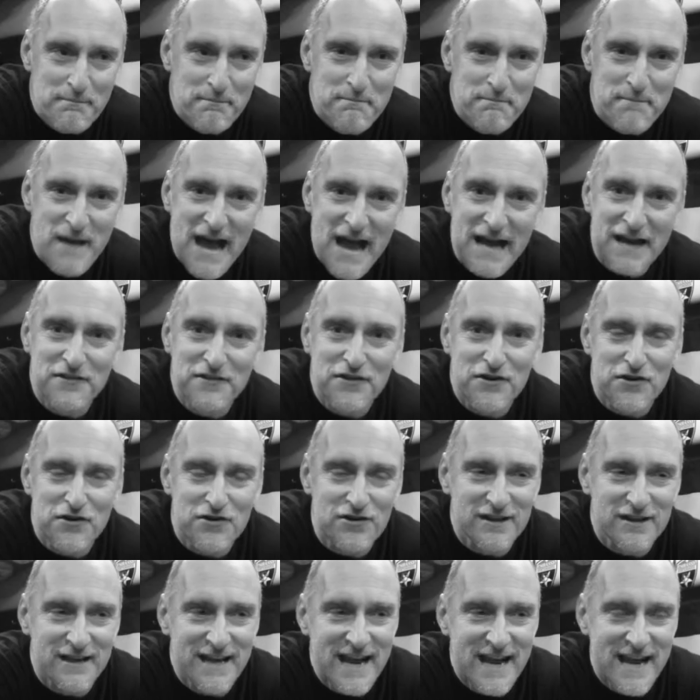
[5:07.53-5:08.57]
Back in the
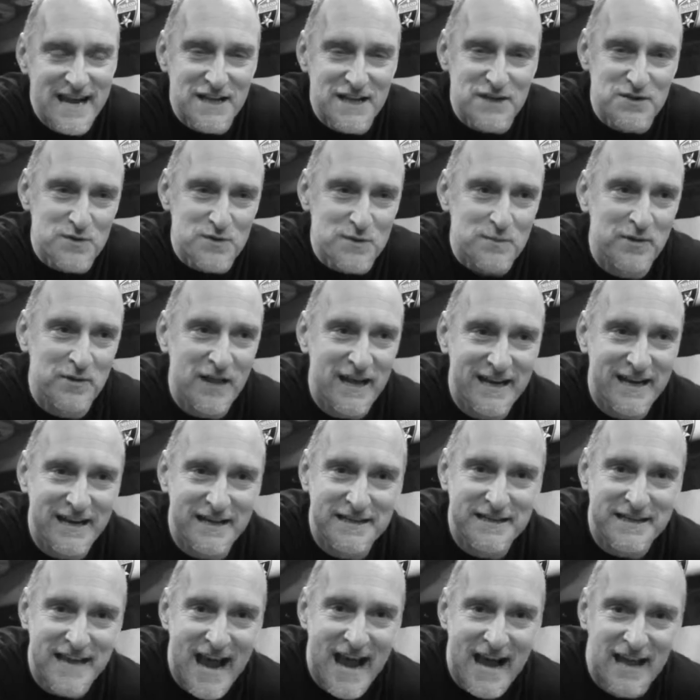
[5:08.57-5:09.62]
early 80s, we played in
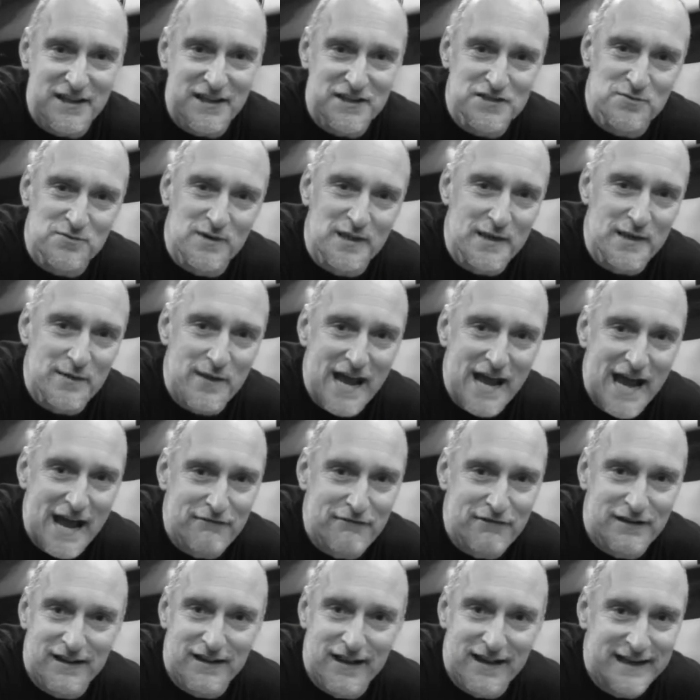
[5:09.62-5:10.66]
Dallas when they were
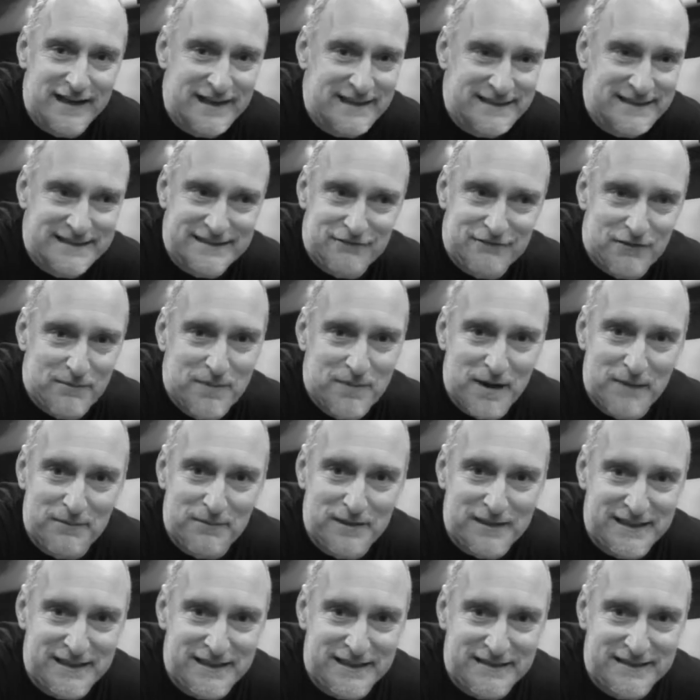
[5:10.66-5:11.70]
having like the
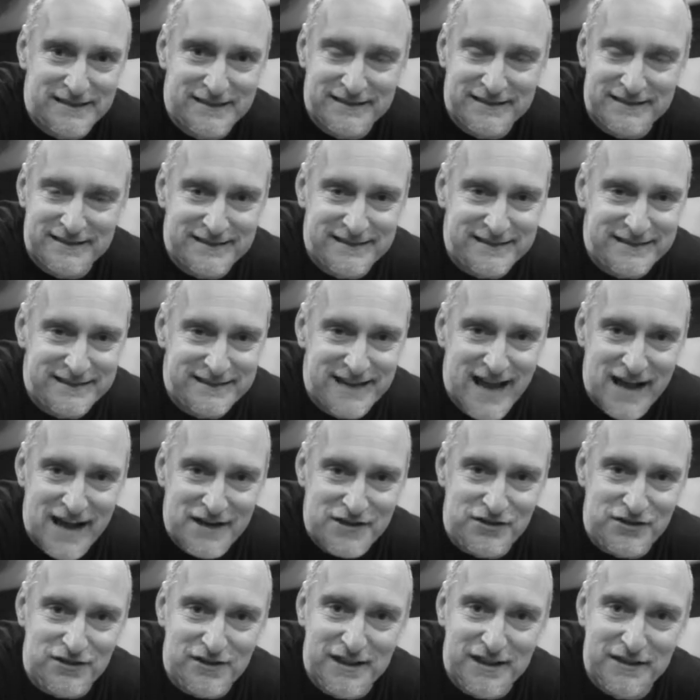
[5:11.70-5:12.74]
Republican
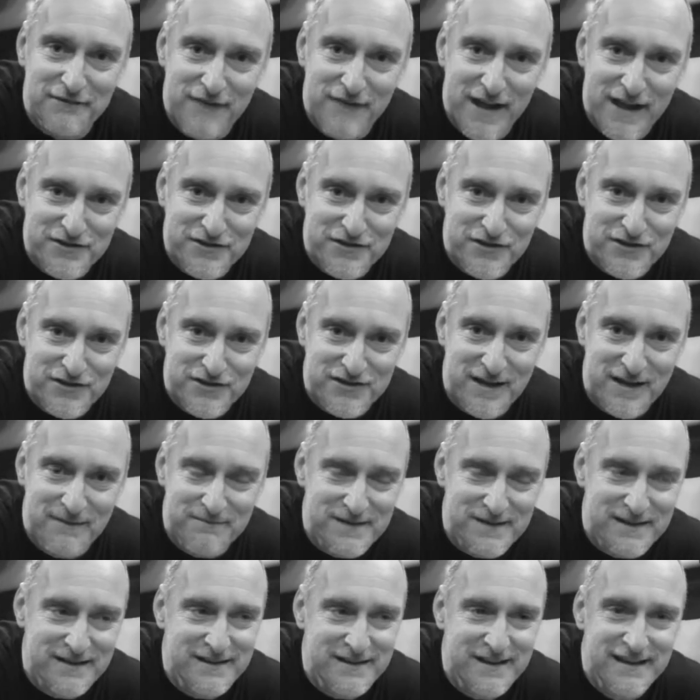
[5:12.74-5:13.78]
National Convention or
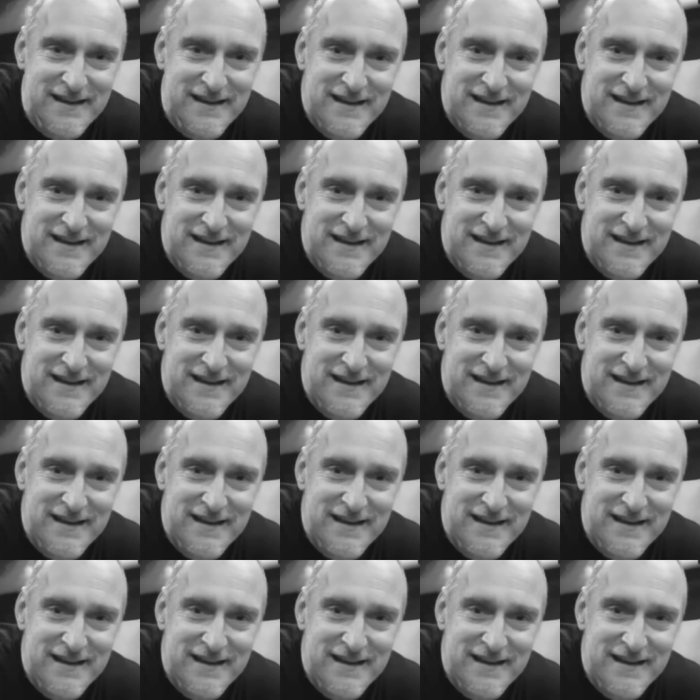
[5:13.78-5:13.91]
something.